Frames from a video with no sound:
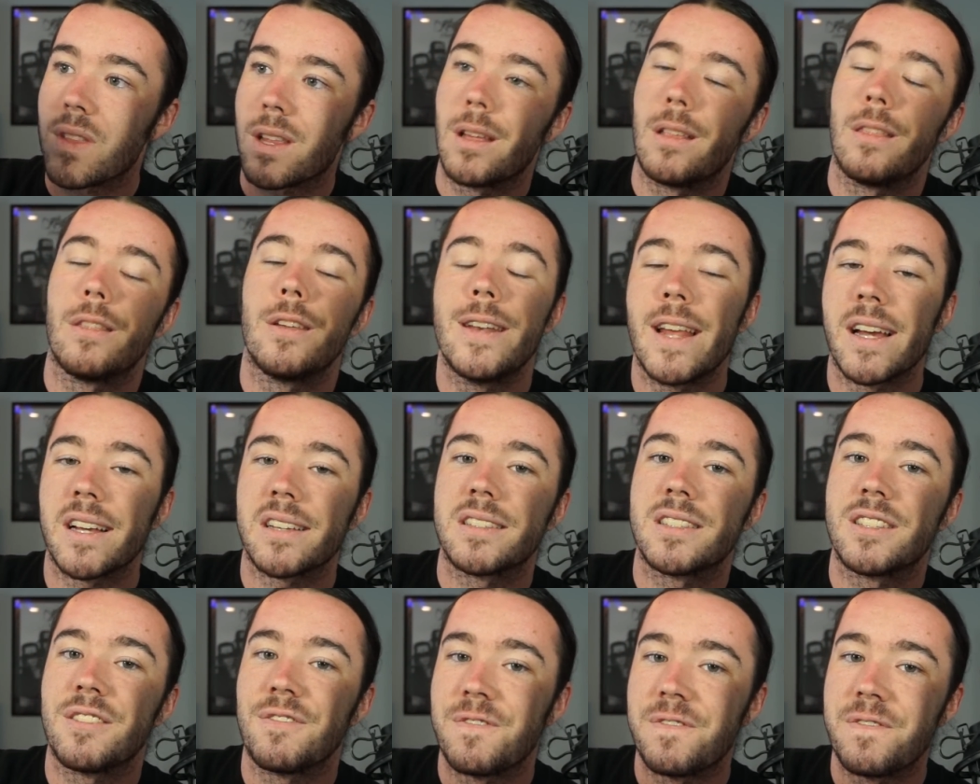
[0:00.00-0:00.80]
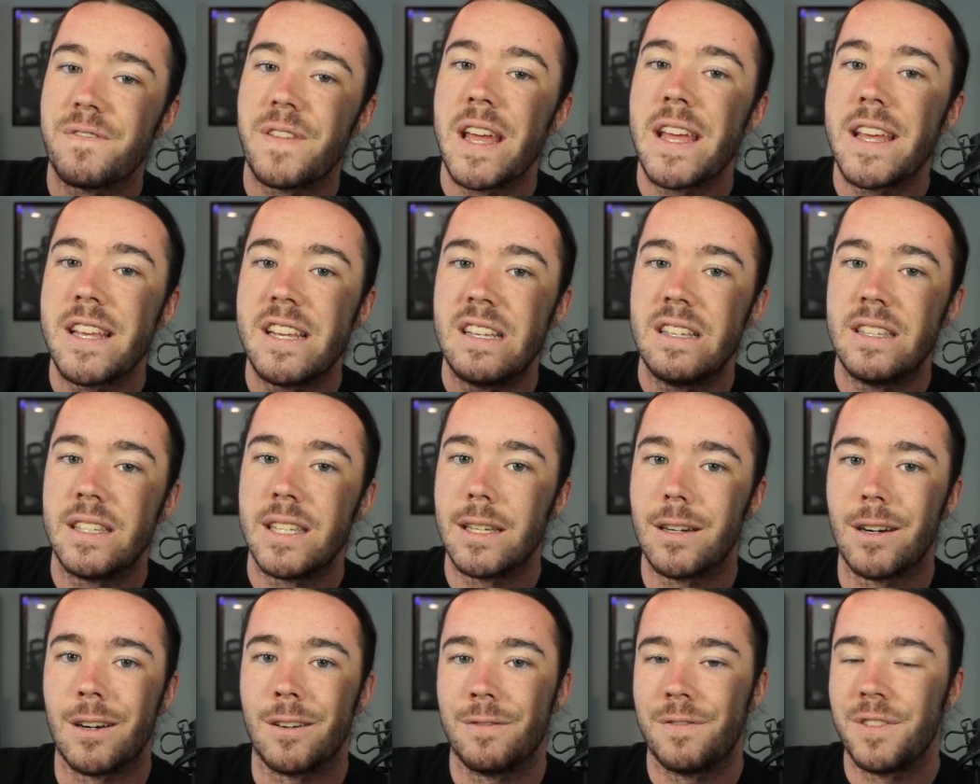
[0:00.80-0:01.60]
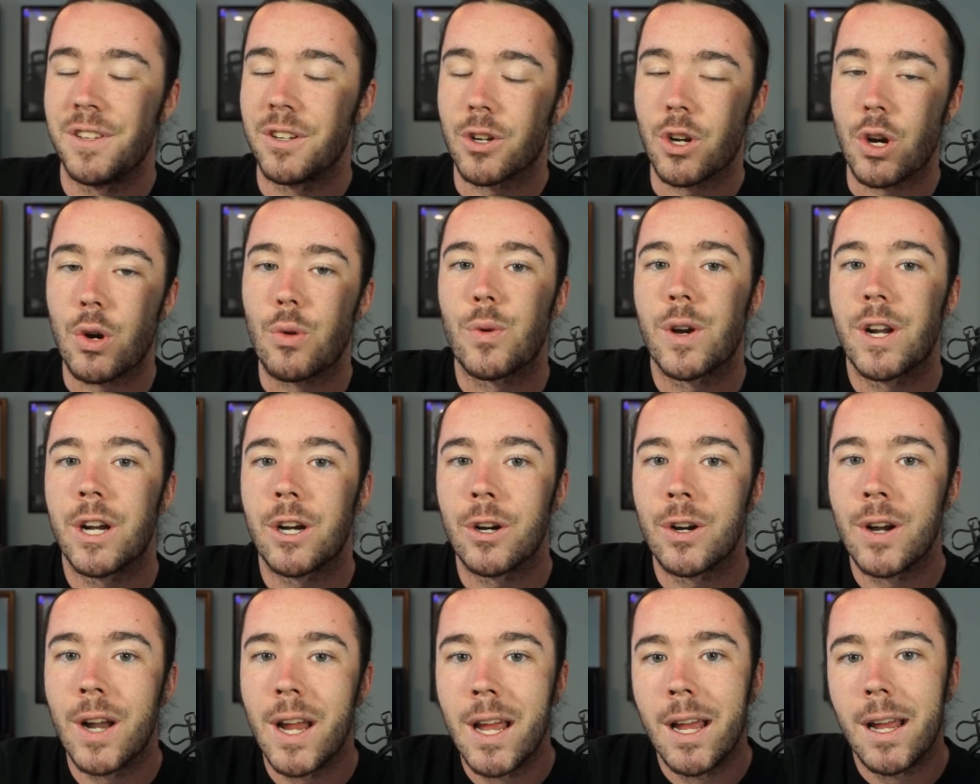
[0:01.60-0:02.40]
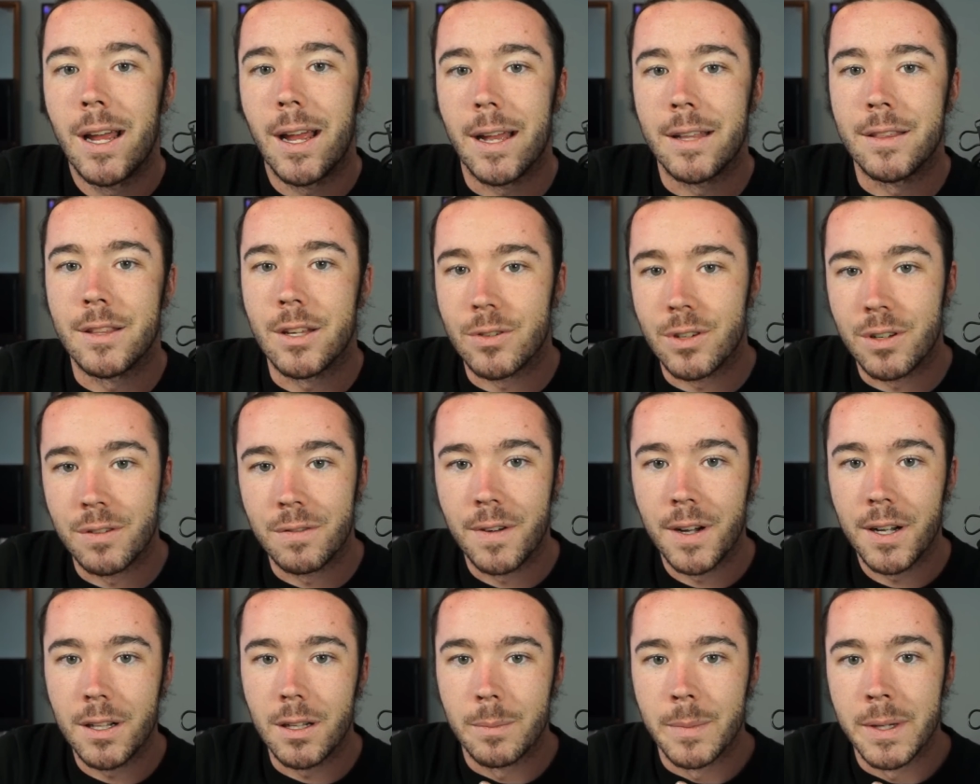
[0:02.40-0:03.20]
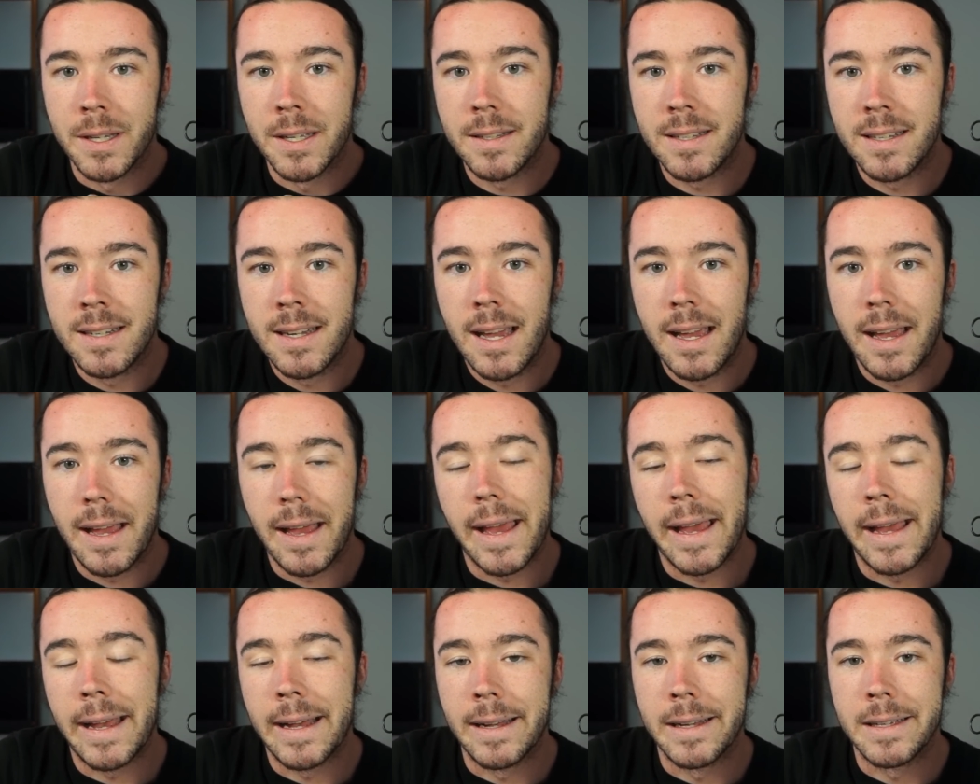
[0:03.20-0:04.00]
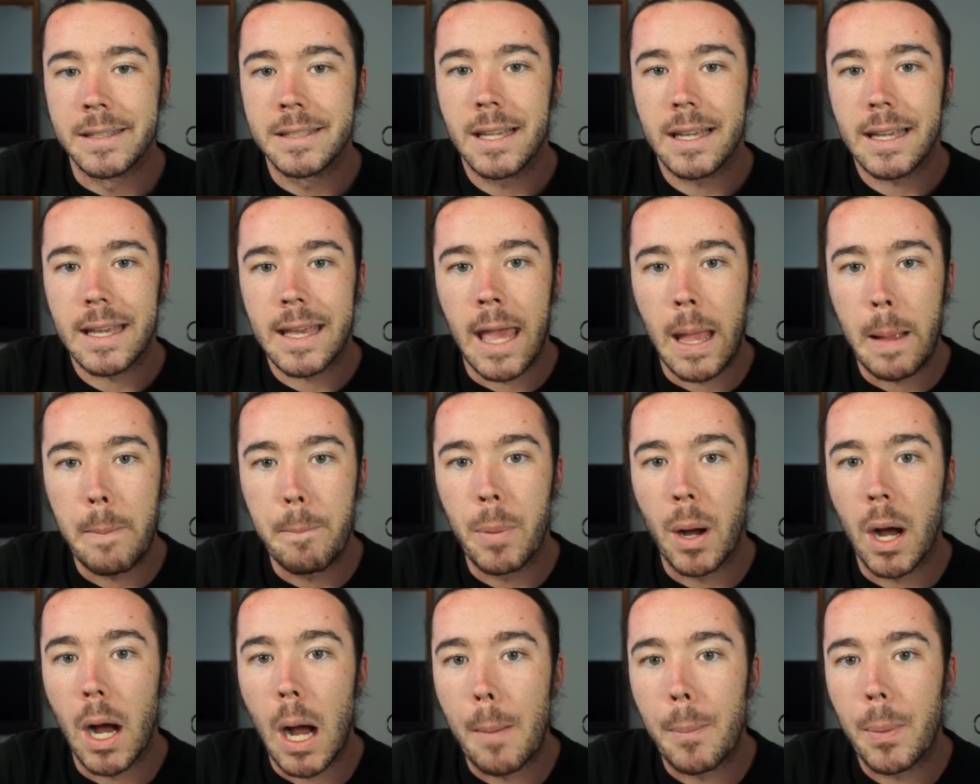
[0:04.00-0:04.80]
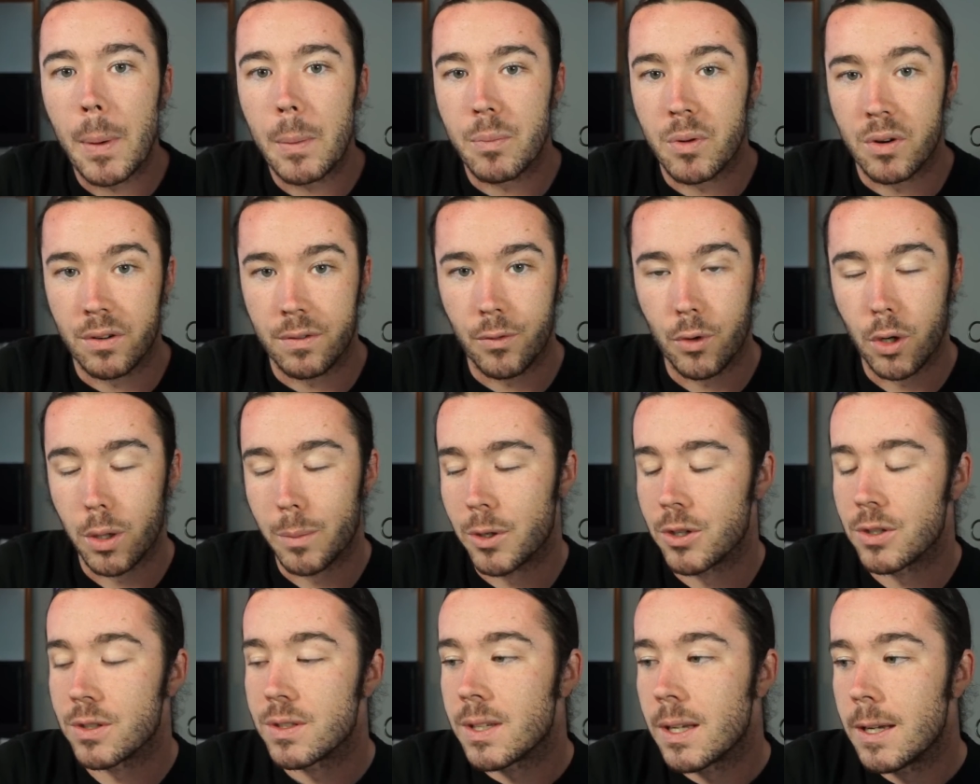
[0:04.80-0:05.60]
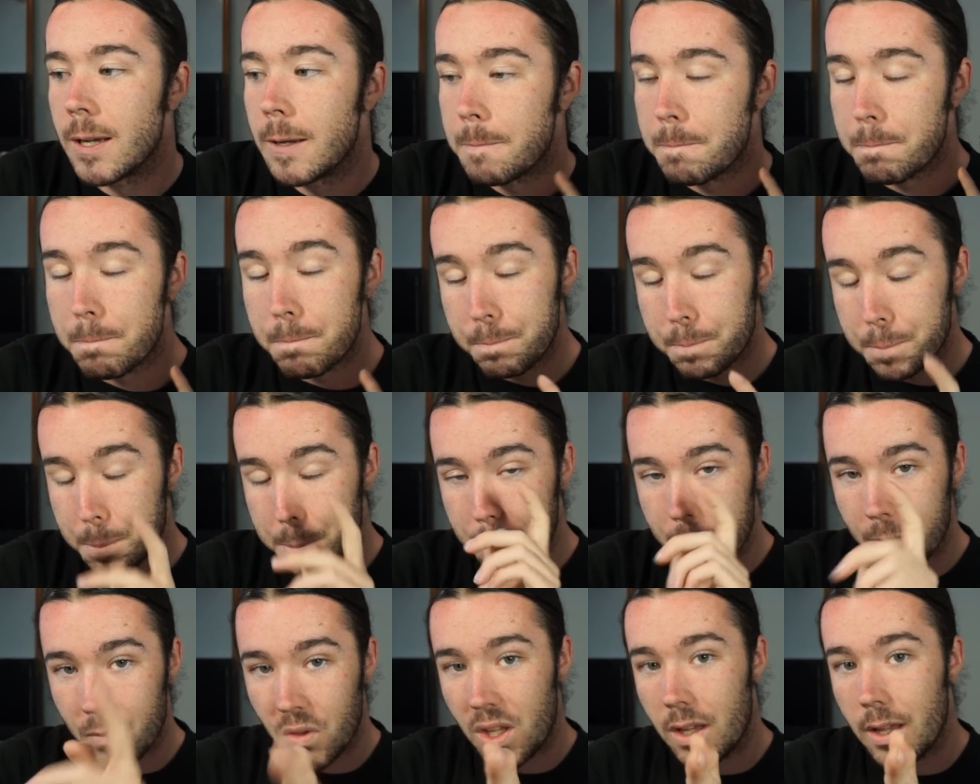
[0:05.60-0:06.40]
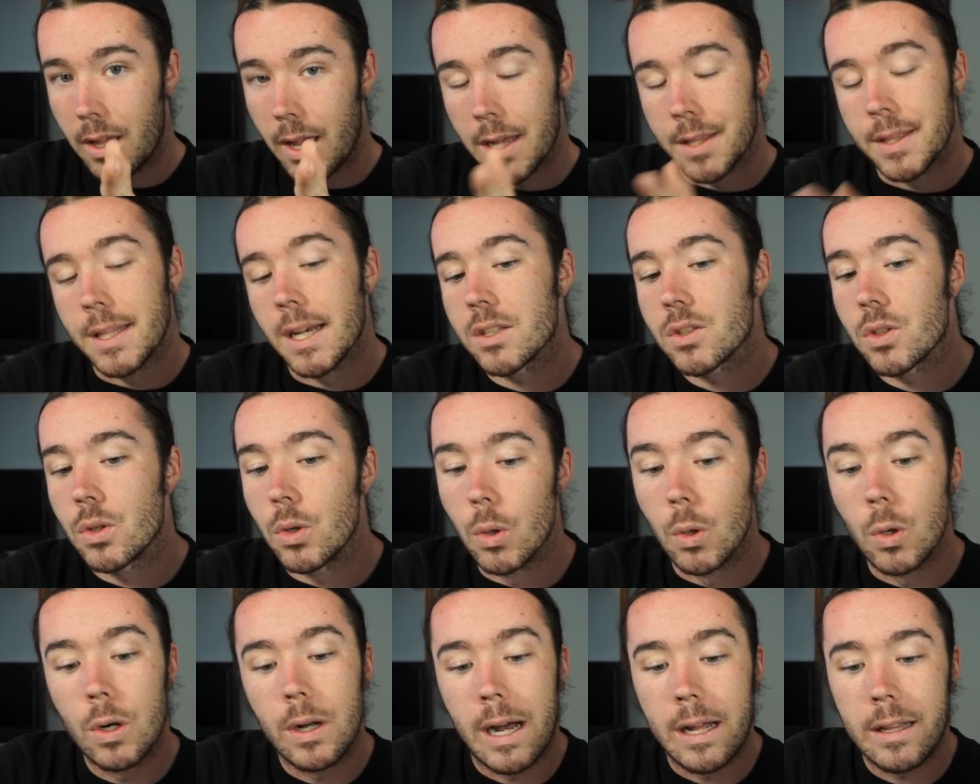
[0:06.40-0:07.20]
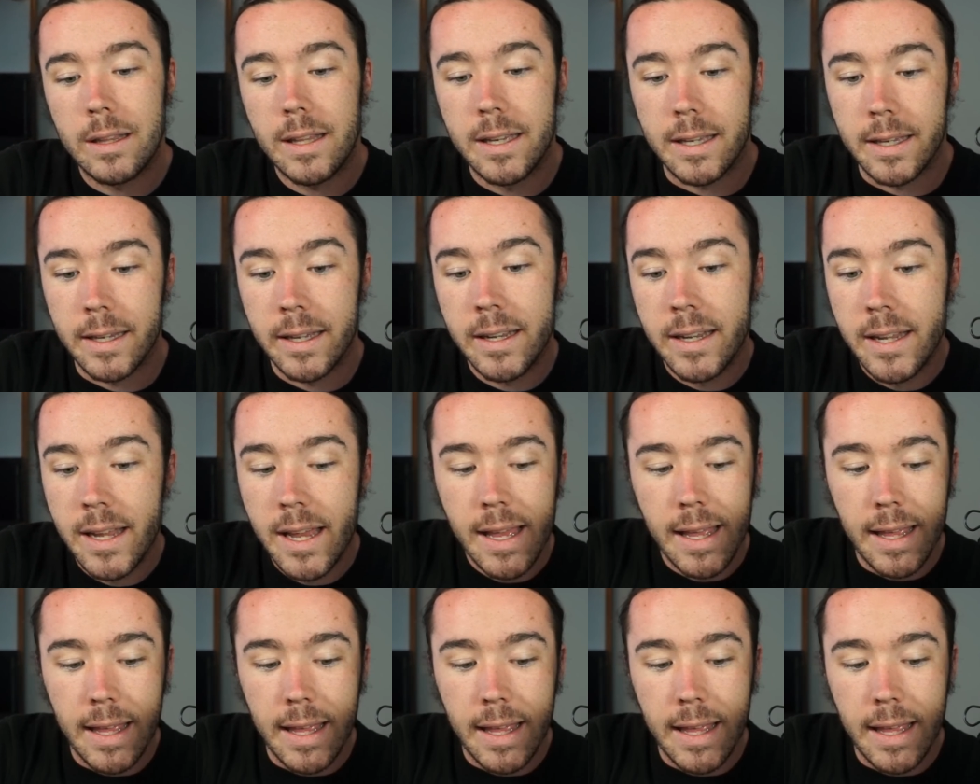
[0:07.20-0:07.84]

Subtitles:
the next phase of their career and their development as K-pop performers, and that's cool. I like it.